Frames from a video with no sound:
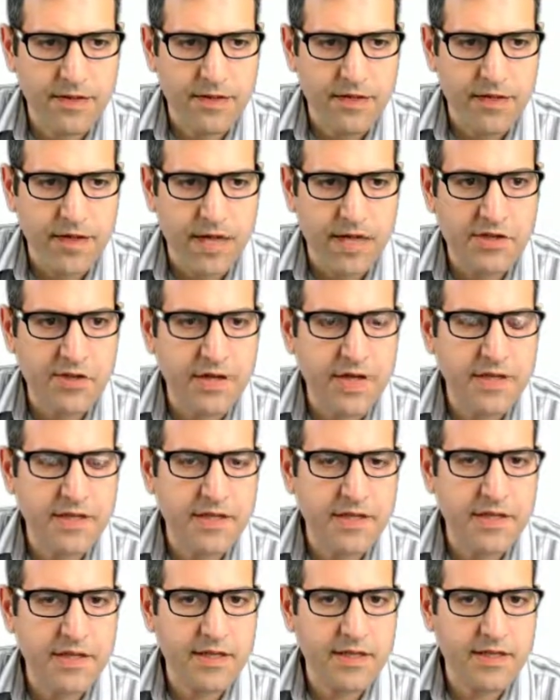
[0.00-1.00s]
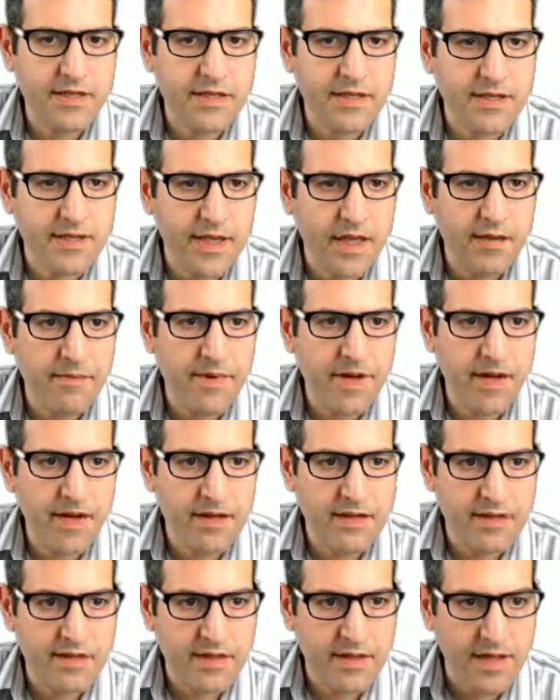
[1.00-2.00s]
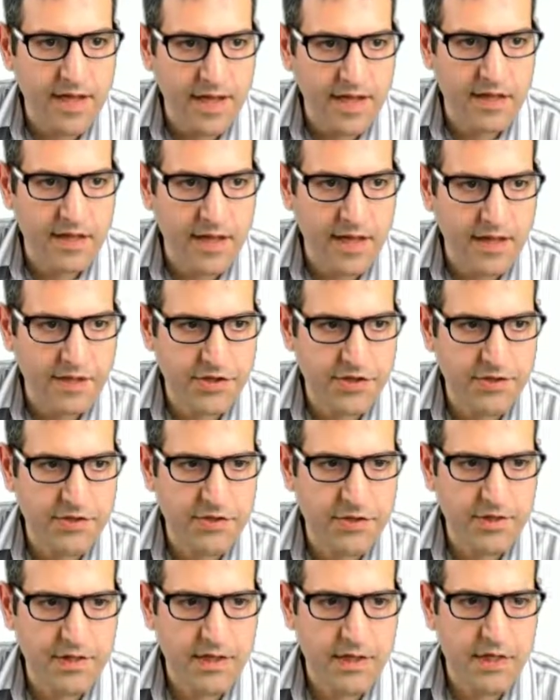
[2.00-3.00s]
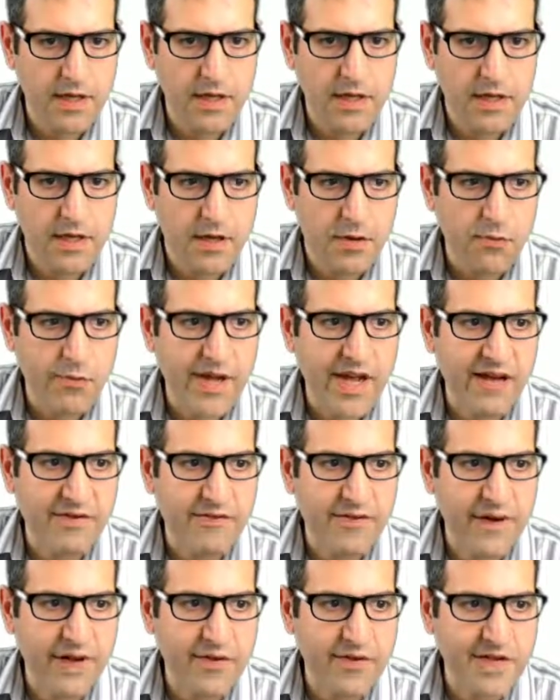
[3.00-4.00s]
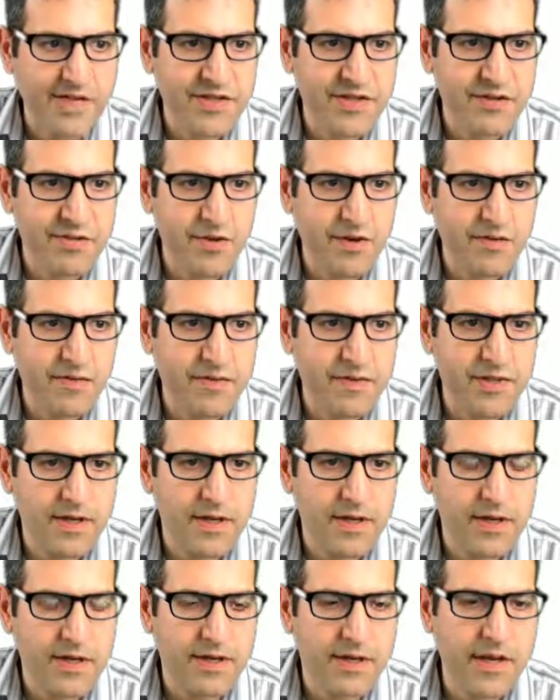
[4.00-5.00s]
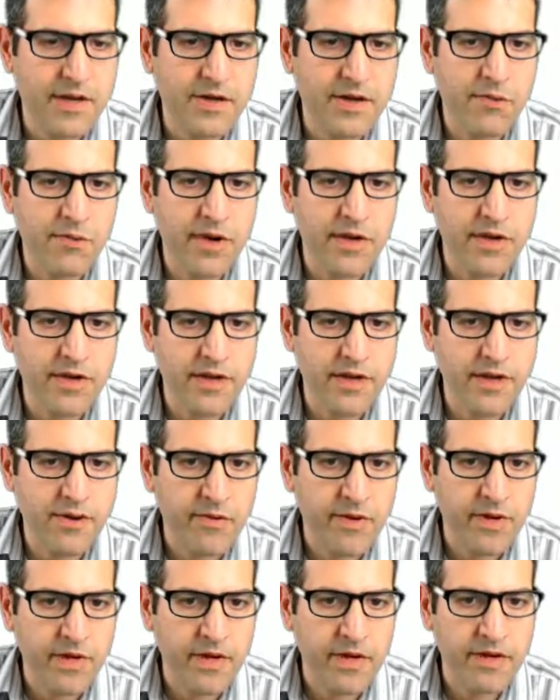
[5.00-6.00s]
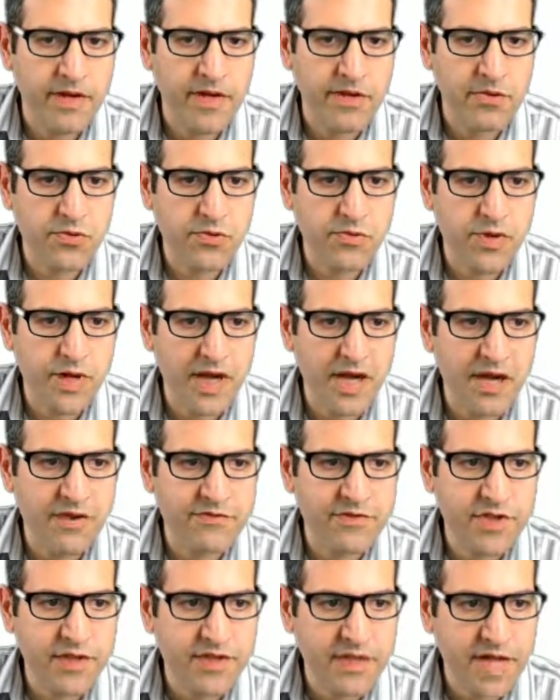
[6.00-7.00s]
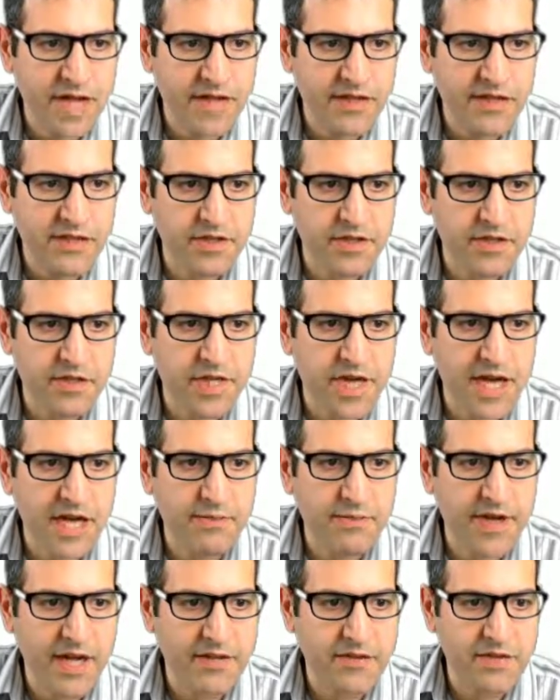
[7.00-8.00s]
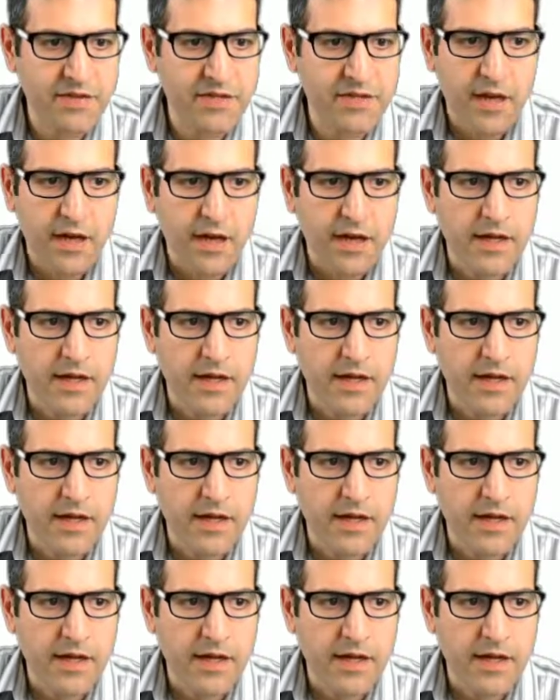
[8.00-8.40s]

As you can see, it's the same as the last lecture. We have area 0 and area 1 and area 2. I have just added here the IP addresses.